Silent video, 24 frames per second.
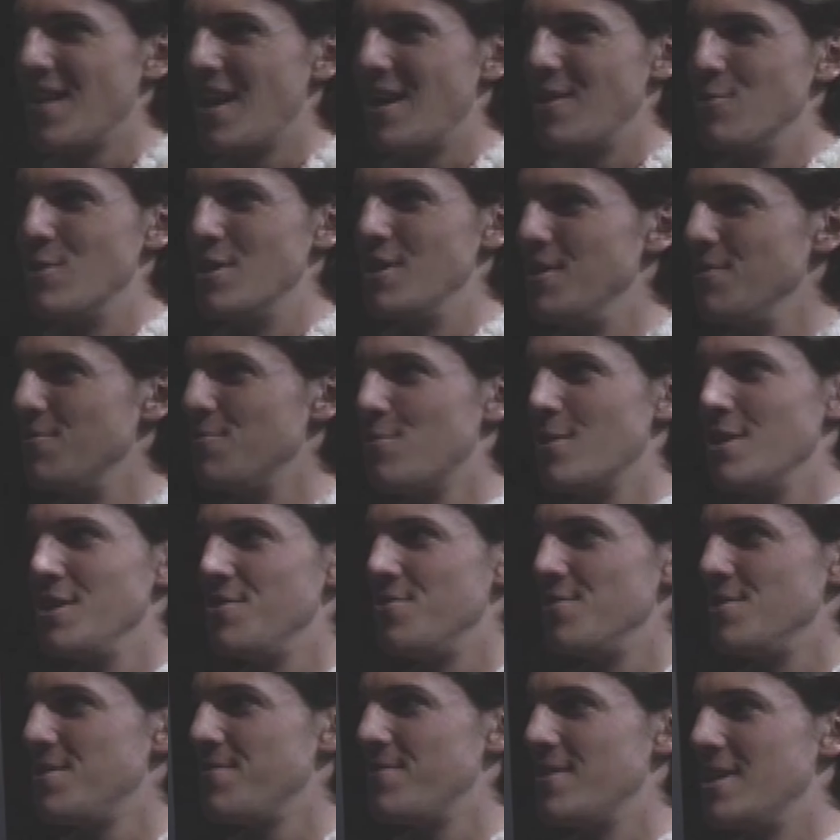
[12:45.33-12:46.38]
that leads a lot of
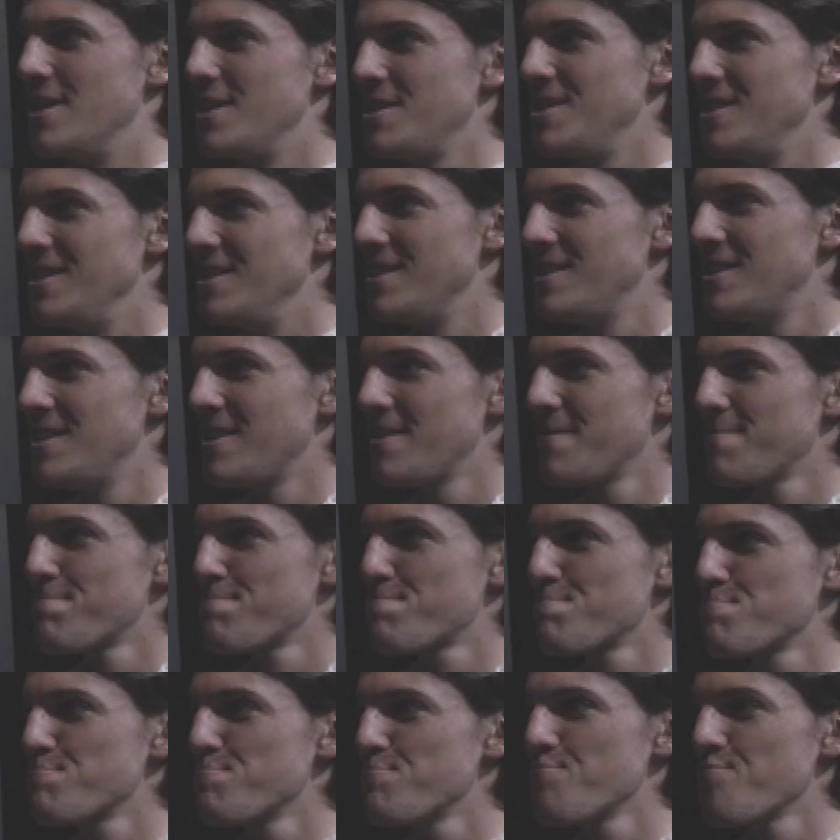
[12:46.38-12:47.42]
people on the wrong
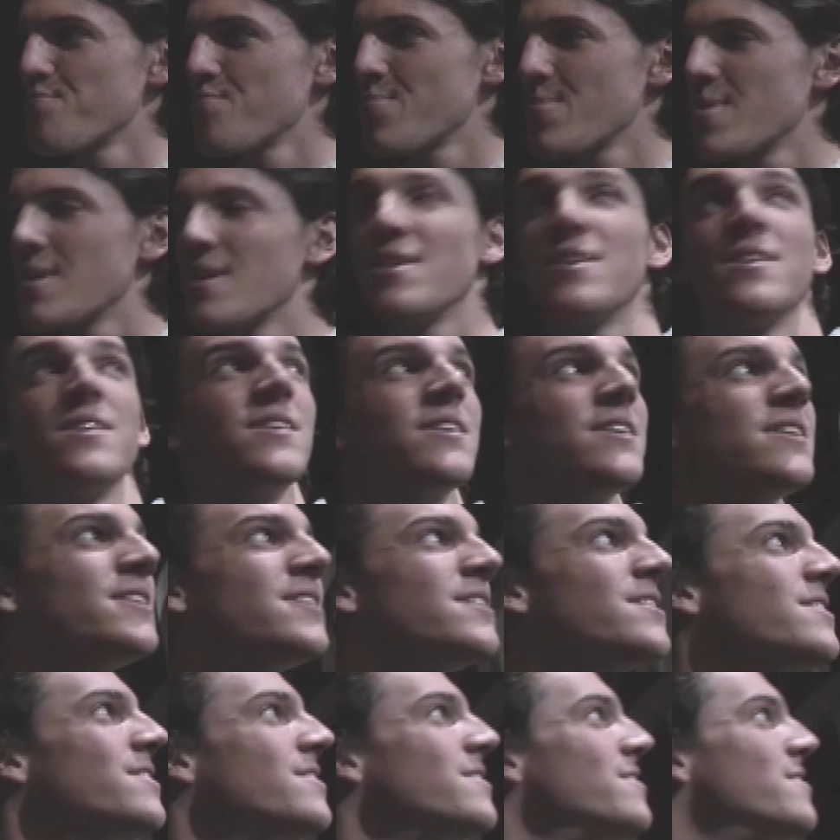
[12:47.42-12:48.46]
path, though. I think he's